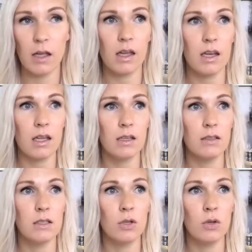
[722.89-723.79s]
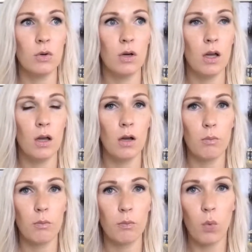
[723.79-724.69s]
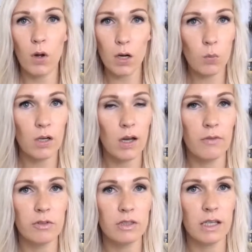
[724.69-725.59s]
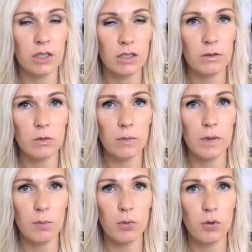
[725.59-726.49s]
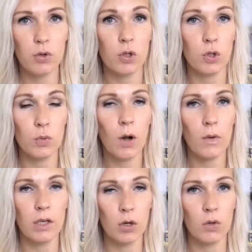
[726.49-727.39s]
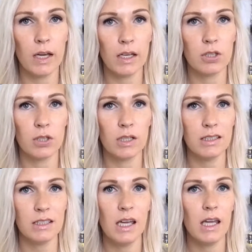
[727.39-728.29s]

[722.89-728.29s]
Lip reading: Getting into one-on-one conversations with people who you already know, like, and trust